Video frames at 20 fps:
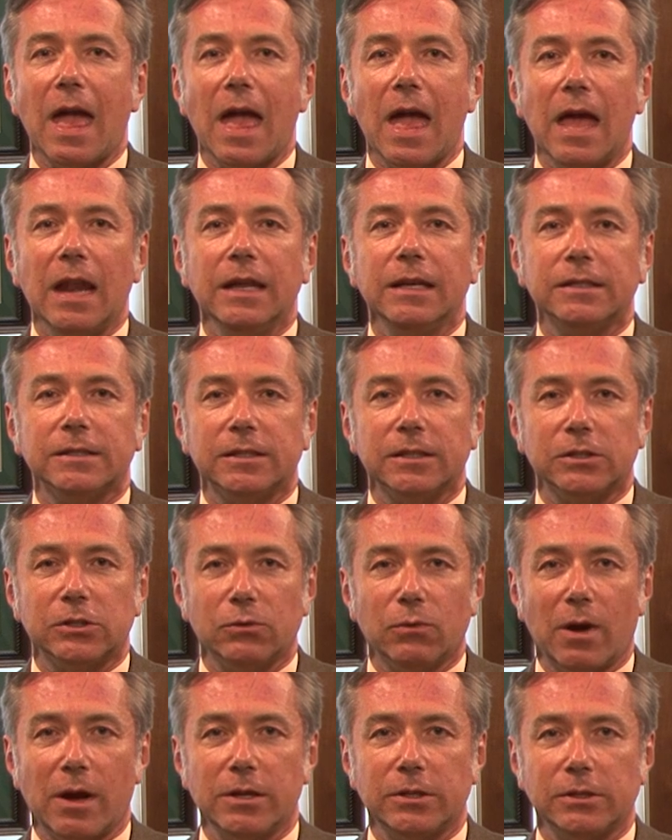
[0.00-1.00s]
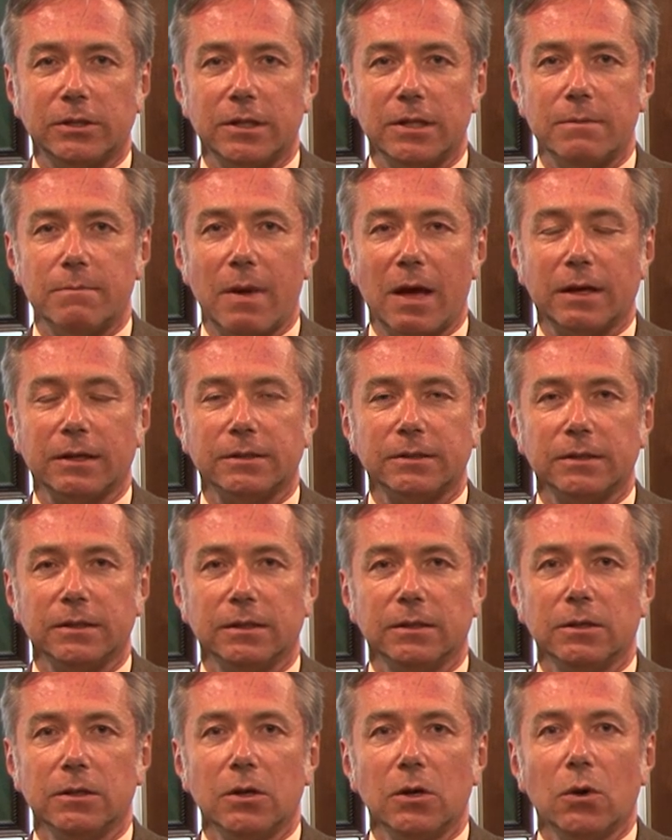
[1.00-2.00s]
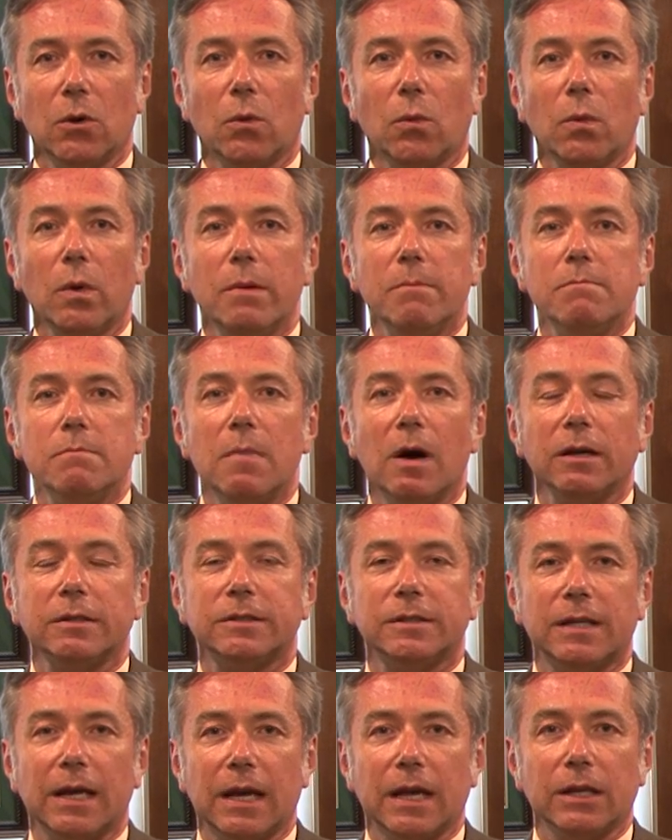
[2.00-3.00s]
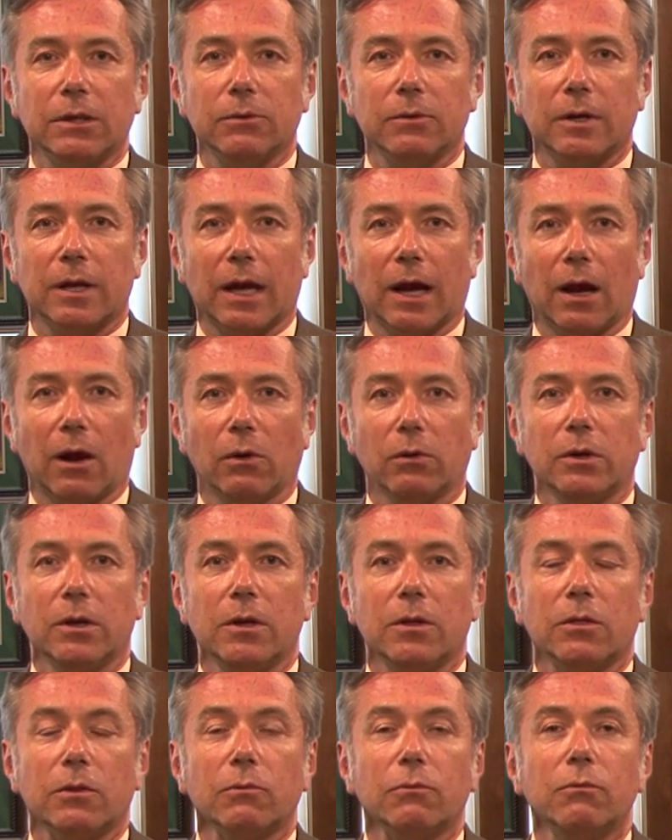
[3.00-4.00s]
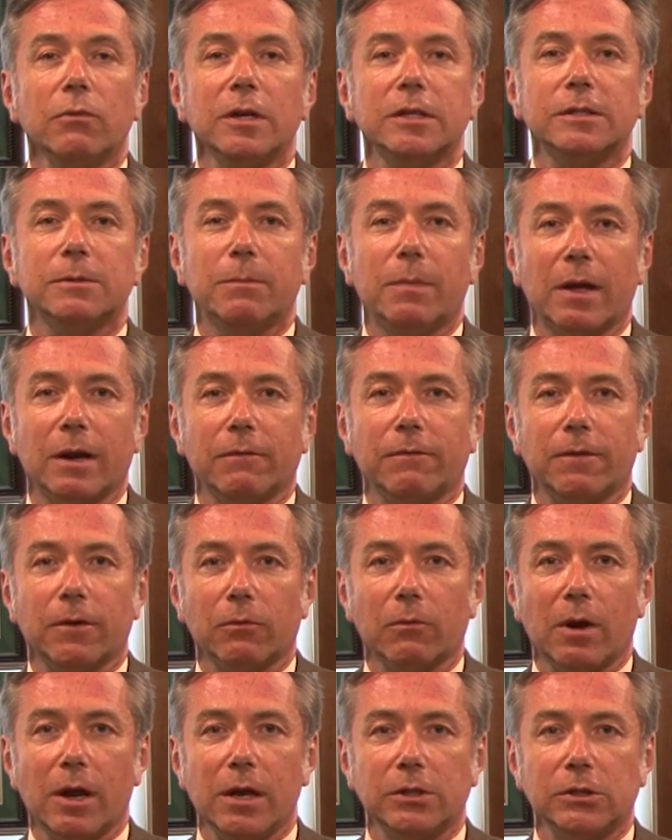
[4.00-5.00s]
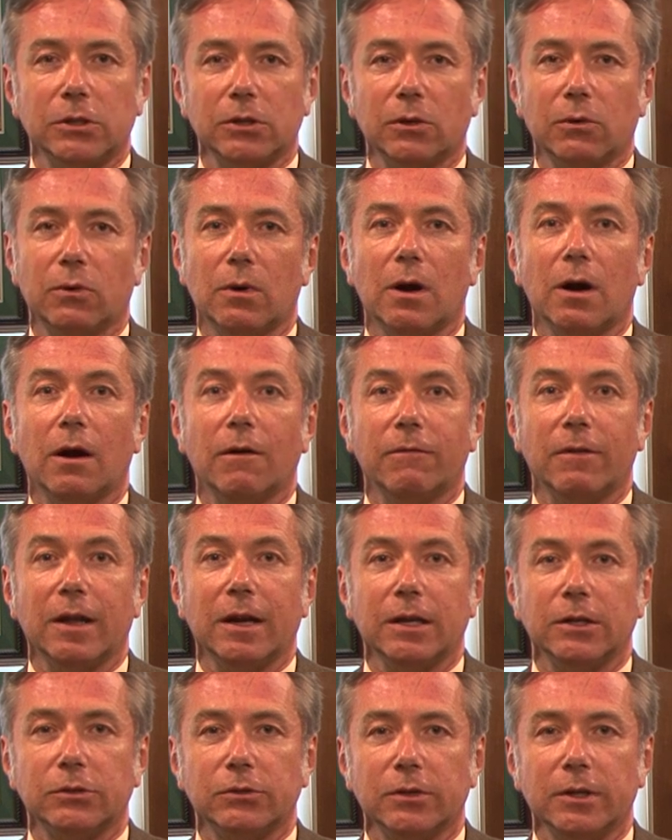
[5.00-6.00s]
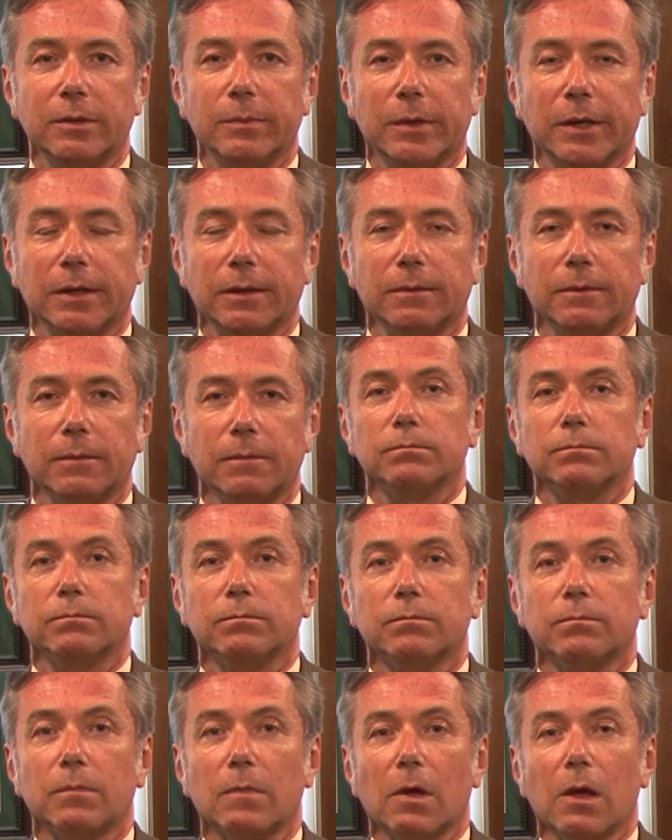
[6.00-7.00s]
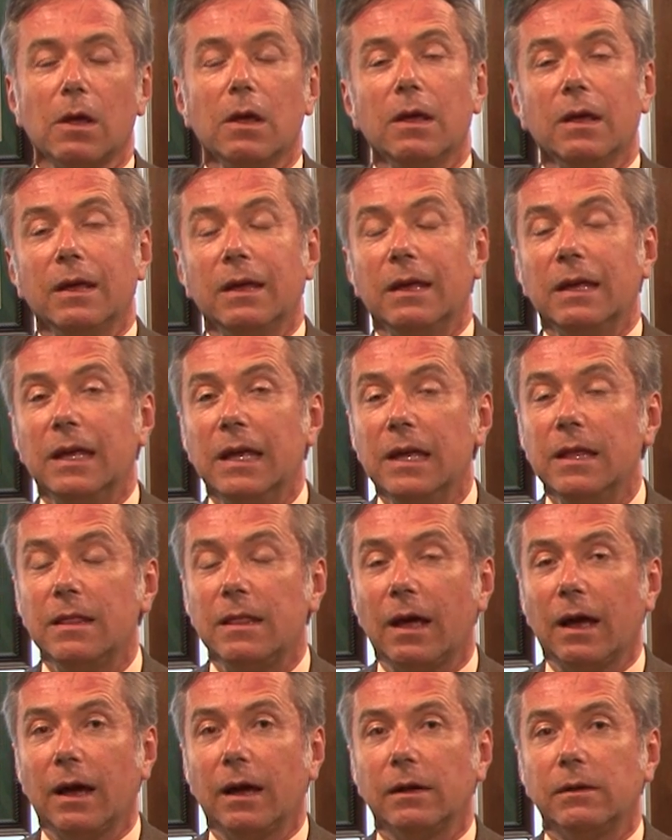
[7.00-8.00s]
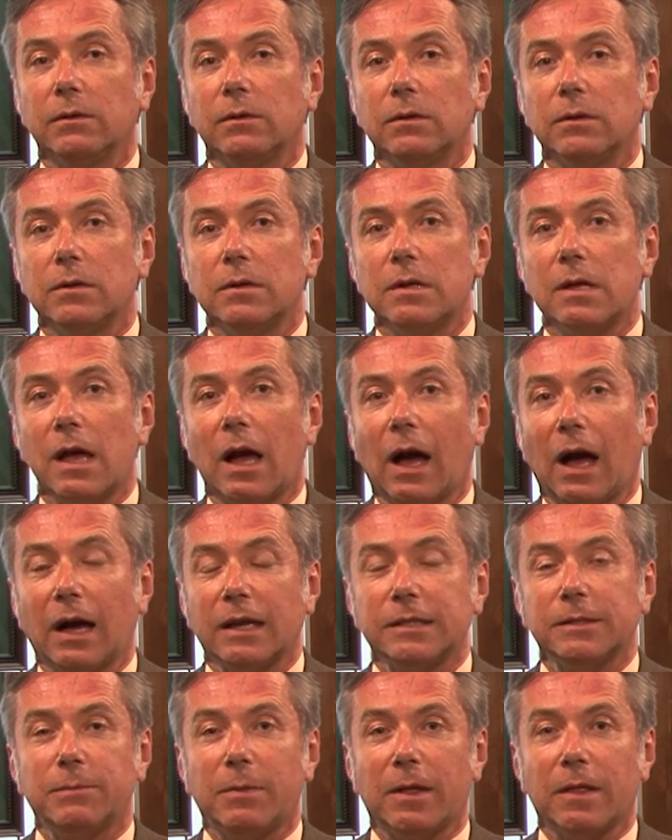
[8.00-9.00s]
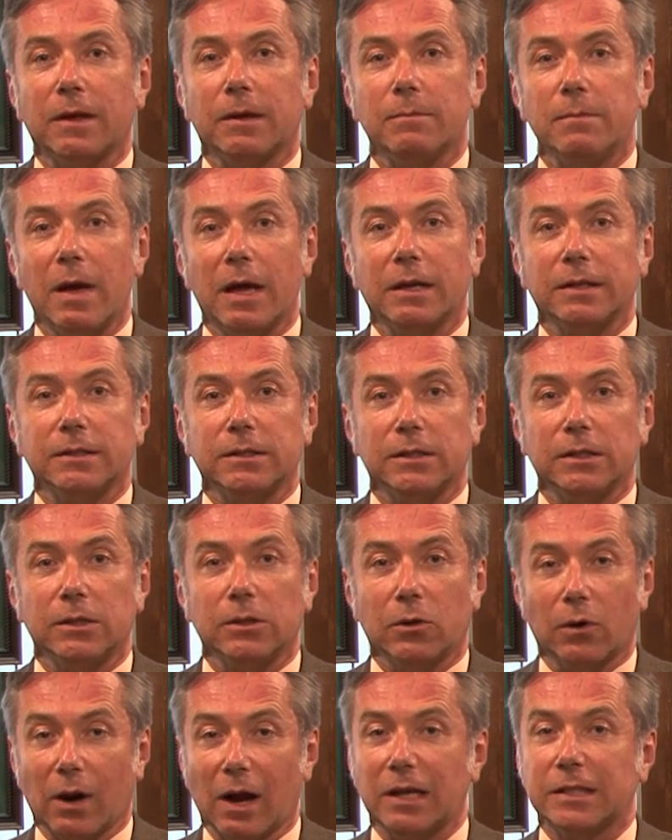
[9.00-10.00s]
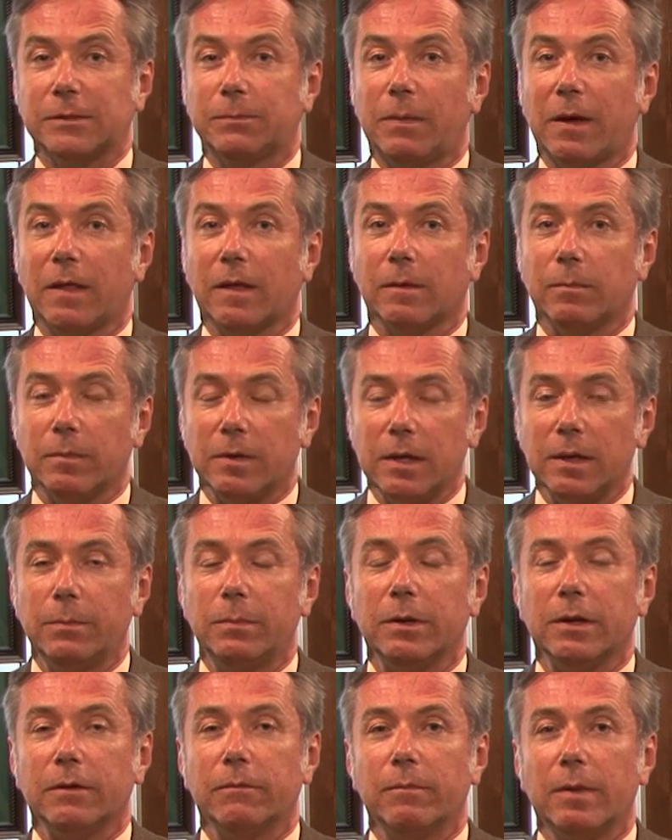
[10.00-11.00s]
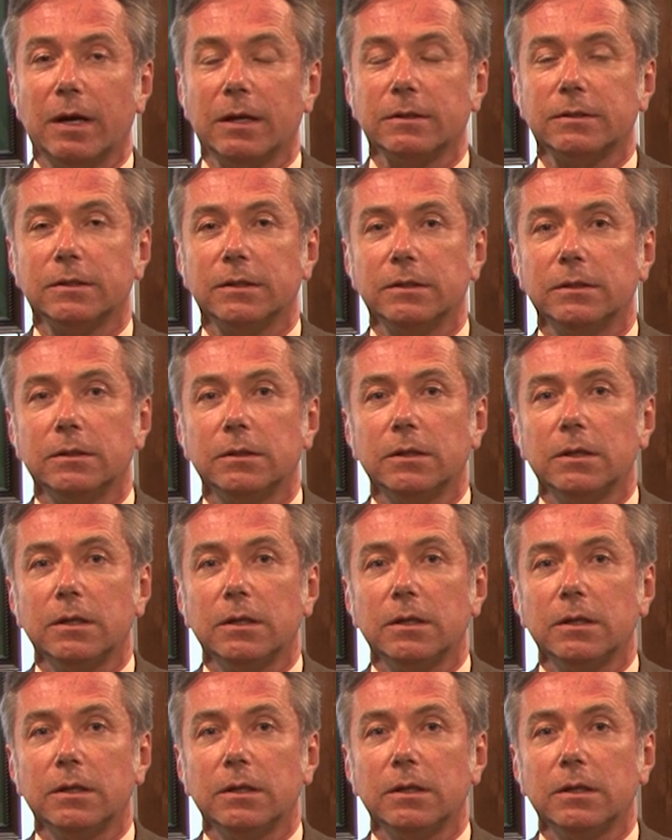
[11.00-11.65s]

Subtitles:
any situation in medicine, we must take into account the risk-benefit ratio of any treatment. In that, osteopathic medicine, or osteopathic manipulative medicine,